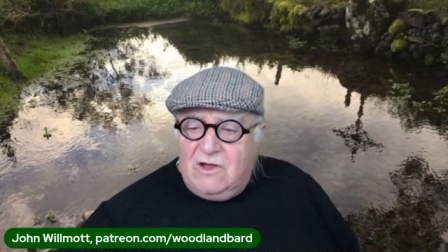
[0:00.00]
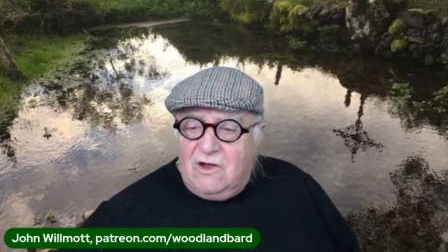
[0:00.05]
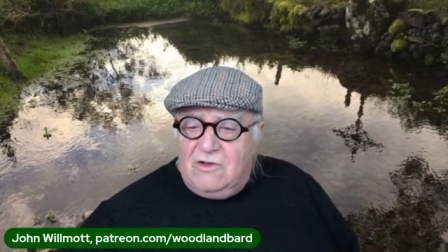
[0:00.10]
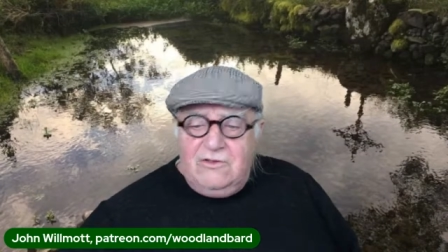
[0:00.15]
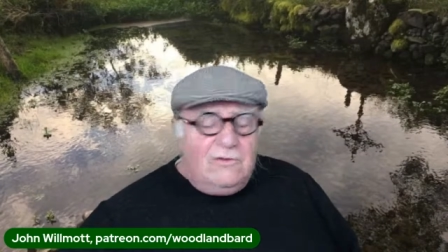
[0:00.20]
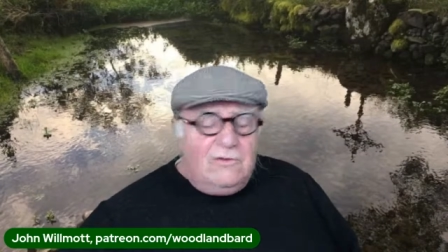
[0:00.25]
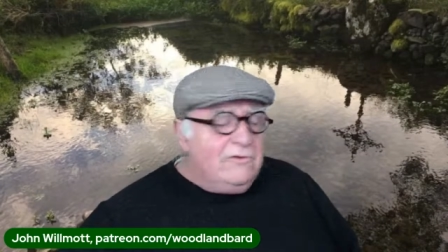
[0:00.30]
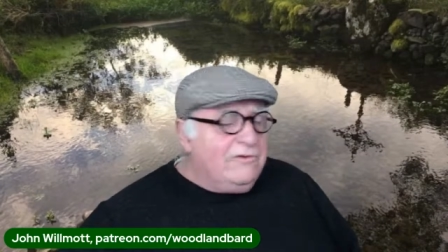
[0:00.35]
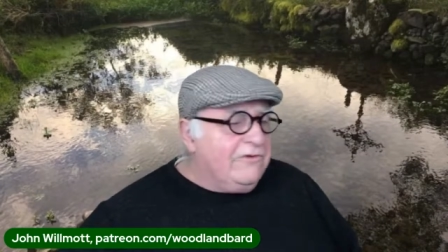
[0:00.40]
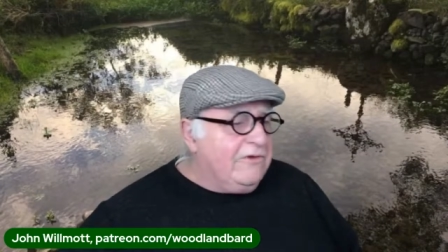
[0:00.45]

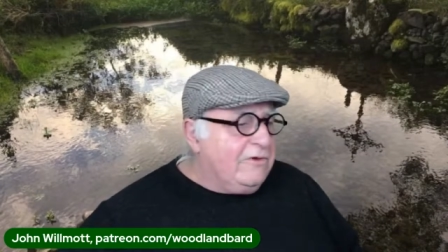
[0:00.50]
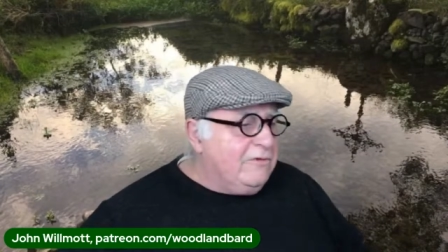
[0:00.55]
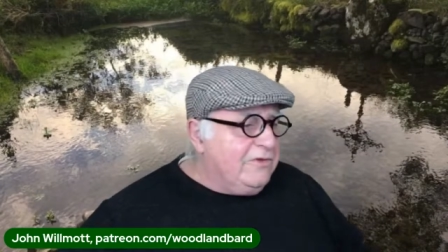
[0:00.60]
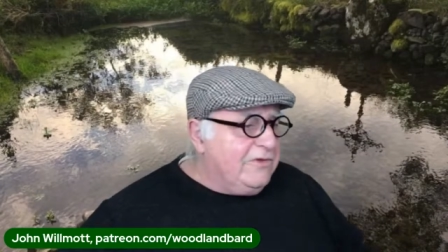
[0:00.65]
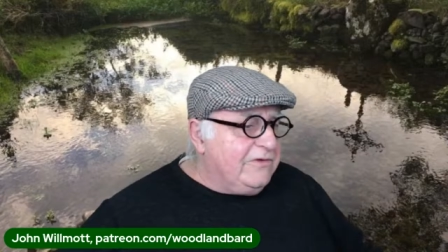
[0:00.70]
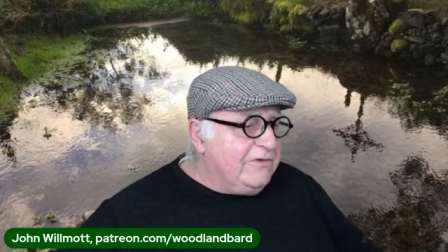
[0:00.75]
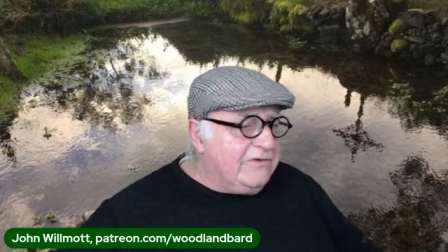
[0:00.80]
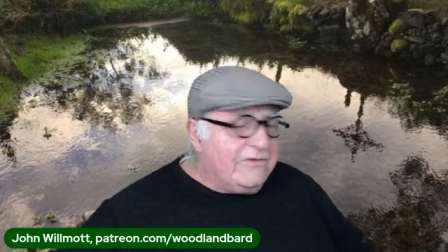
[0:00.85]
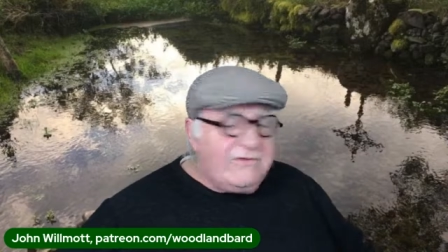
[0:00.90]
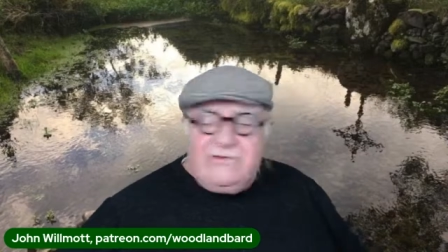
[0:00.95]
and also
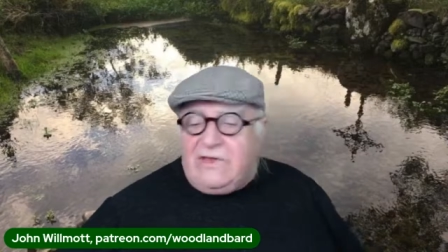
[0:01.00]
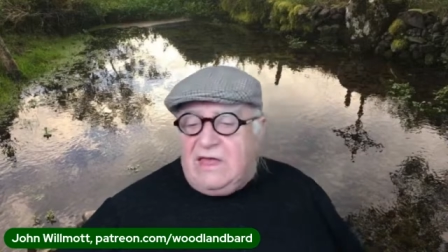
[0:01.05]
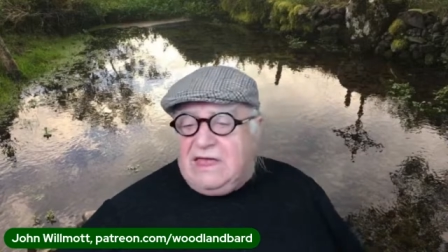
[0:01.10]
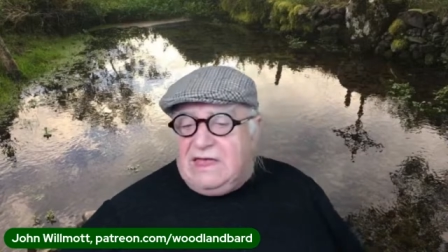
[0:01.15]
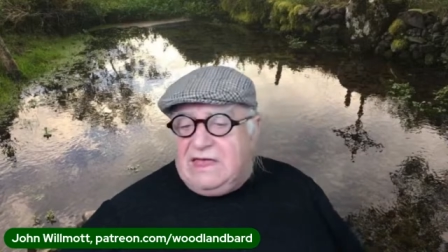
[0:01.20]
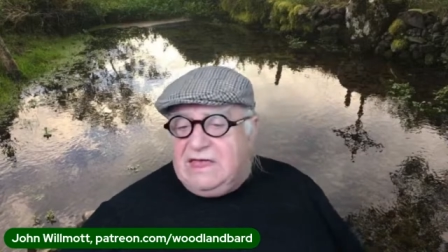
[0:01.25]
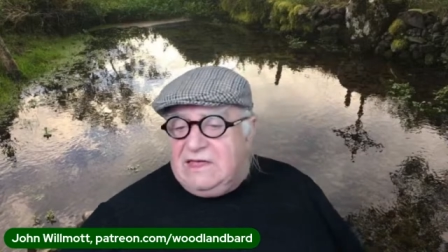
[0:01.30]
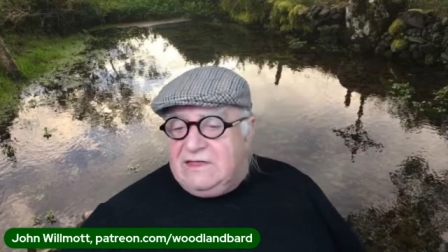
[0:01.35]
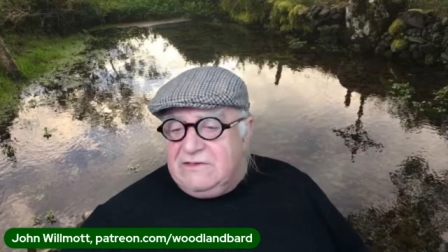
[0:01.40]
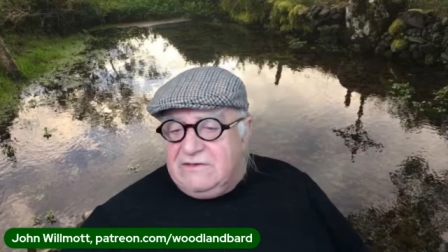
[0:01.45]
the
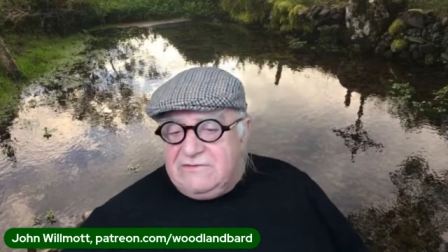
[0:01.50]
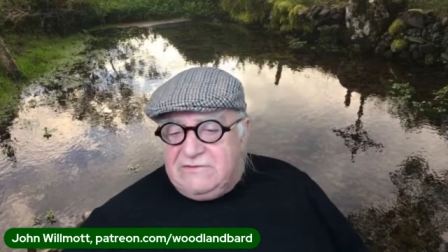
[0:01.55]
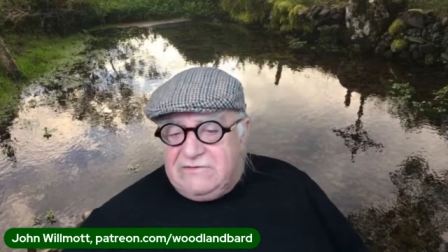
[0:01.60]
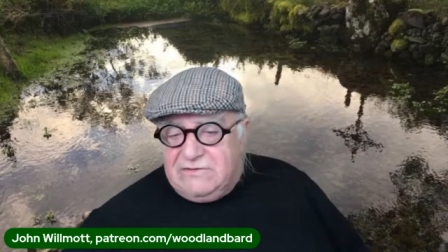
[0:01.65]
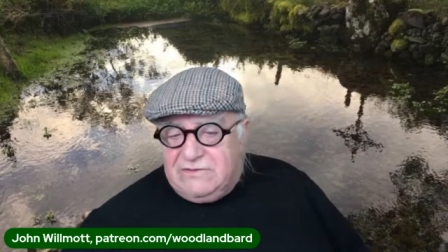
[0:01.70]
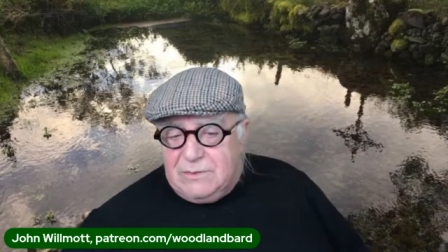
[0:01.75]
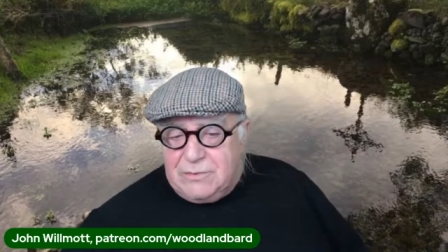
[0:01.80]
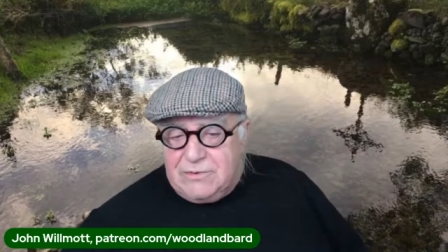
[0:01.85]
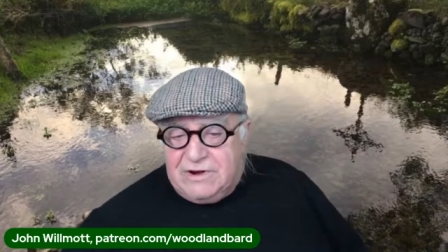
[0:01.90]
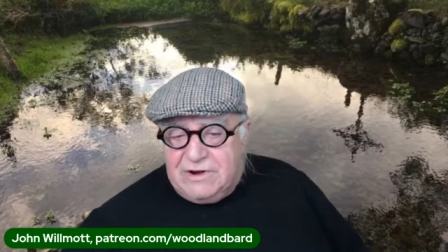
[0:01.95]
psychicness
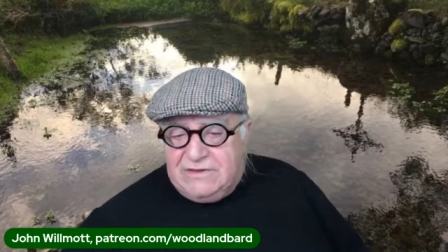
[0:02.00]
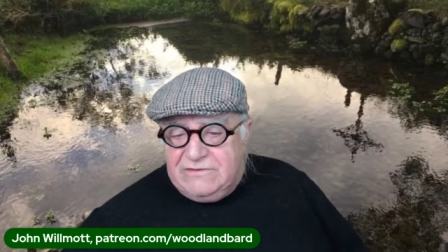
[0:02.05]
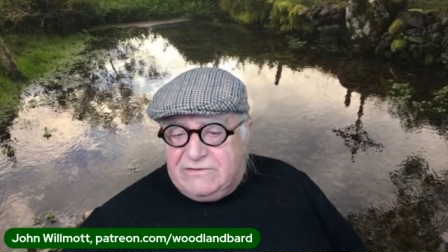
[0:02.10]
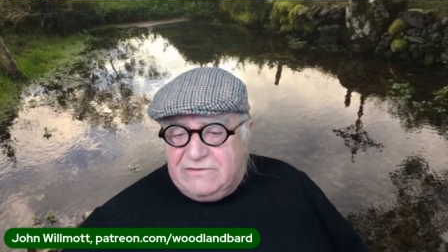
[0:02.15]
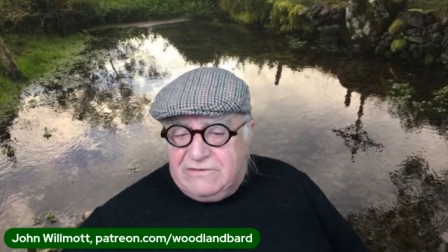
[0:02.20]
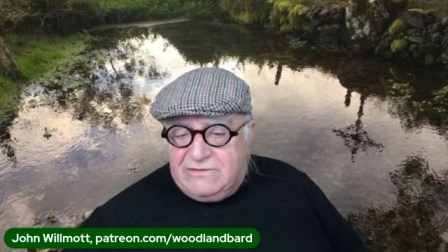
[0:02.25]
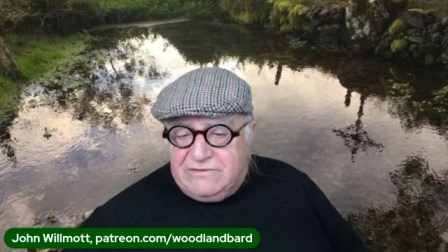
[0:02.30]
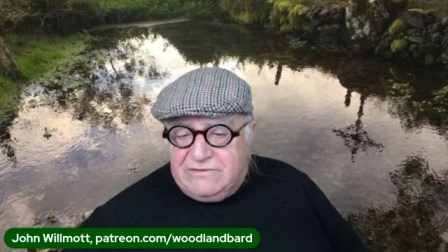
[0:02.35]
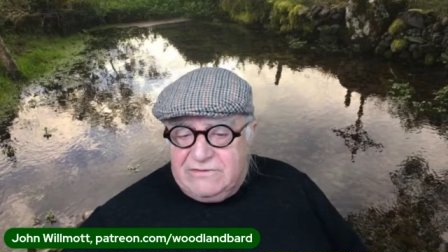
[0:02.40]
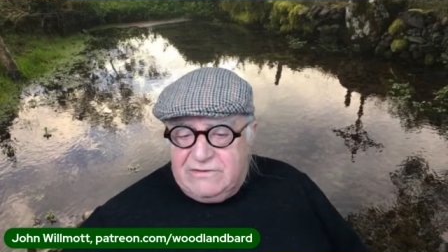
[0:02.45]
of the
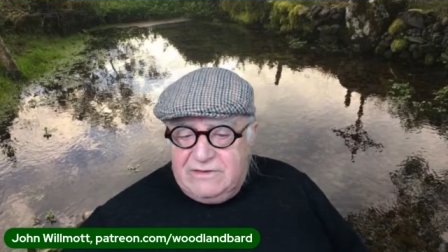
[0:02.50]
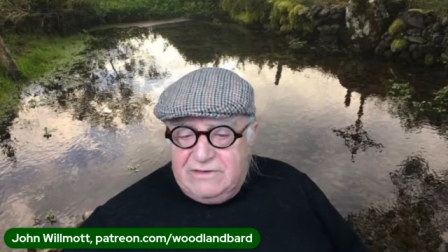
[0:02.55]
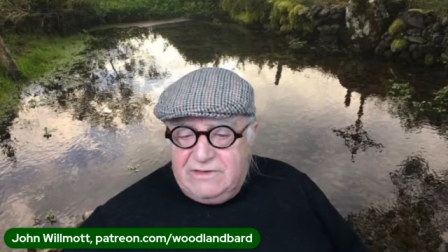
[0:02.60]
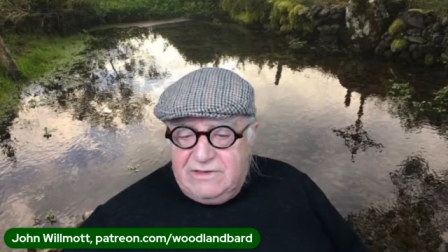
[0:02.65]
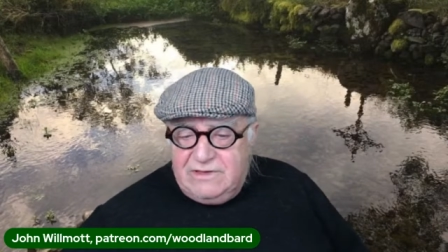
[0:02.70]
presence